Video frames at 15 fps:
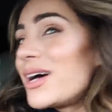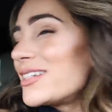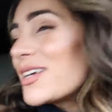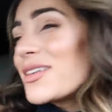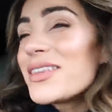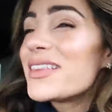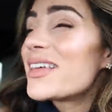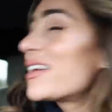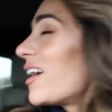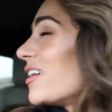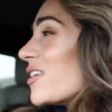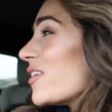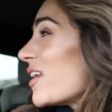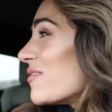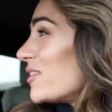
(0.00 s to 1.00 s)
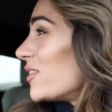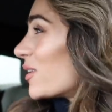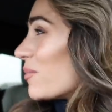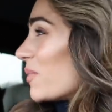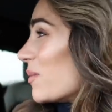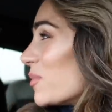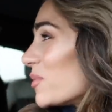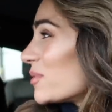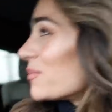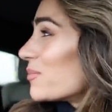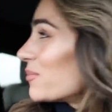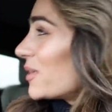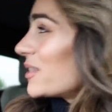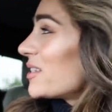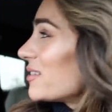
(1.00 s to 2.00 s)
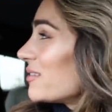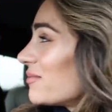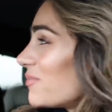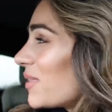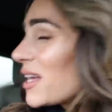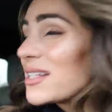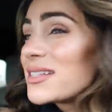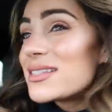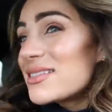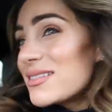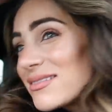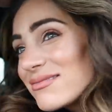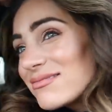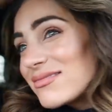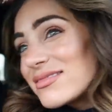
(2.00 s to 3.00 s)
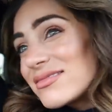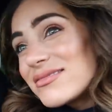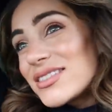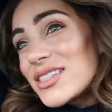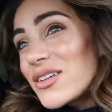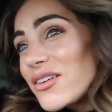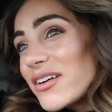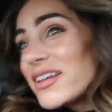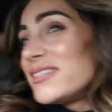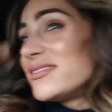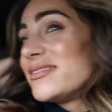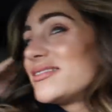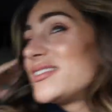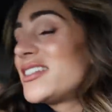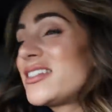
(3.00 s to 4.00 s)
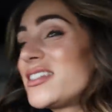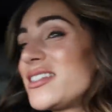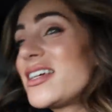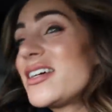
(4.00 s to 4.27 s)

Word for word: Well, I don't think I don't ever look at people's wedding urns. Sorry, I just